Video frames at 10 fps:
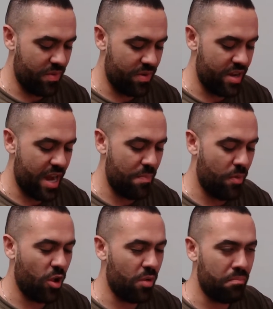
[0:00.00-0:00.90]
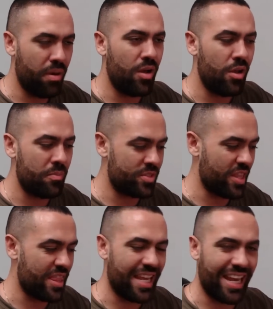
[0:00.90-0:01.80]
napalm bombs
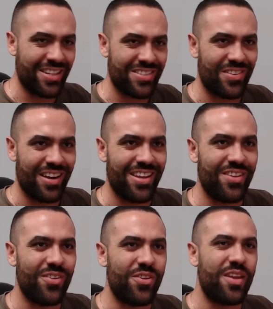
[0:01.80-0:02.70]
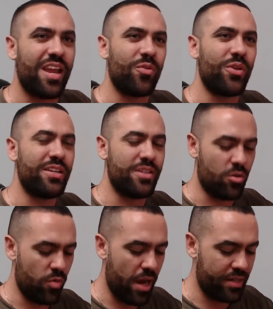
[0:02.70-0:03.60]
and things, right? You can't really
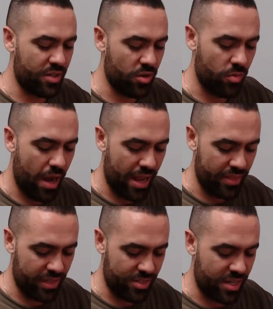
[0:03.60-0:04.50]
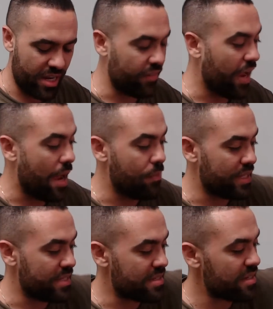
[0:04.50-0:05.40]
direct your wrath. It just kind of
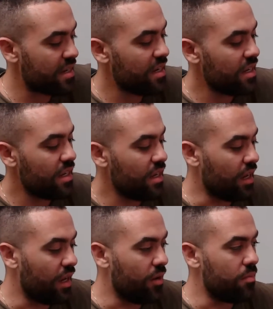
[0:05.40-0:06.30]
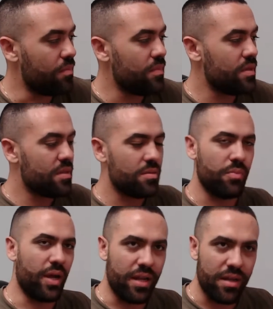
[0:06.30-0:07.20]
happens.
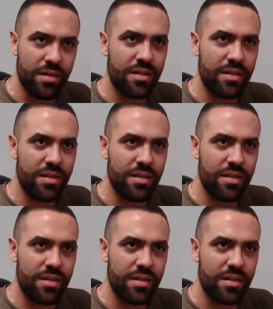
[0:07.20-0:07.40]
But